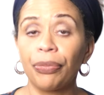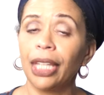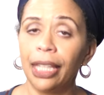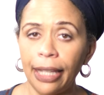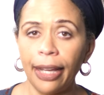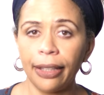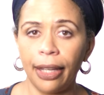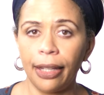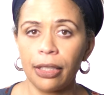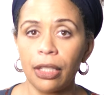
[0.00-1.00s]
In that
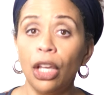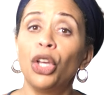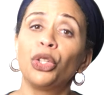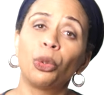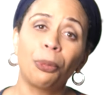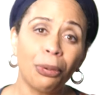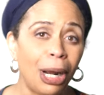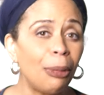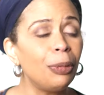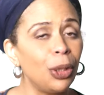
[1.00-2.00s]
case, you'll
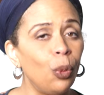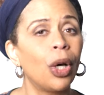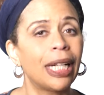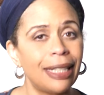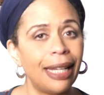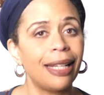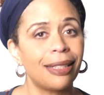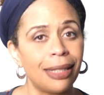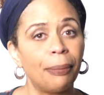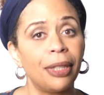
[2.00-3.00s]
probably want to take
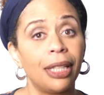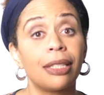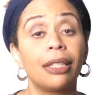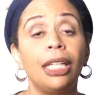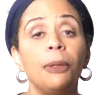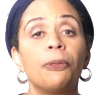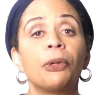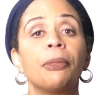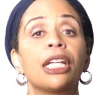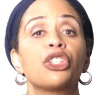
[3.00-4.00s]
something to keep
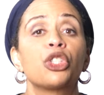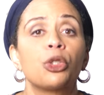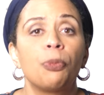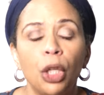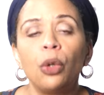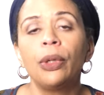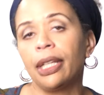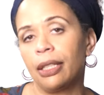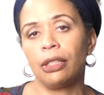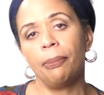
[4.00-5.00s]
from exploding
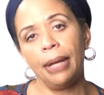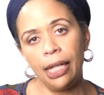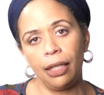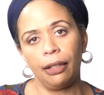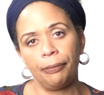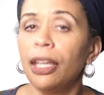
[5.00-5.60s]
into mania.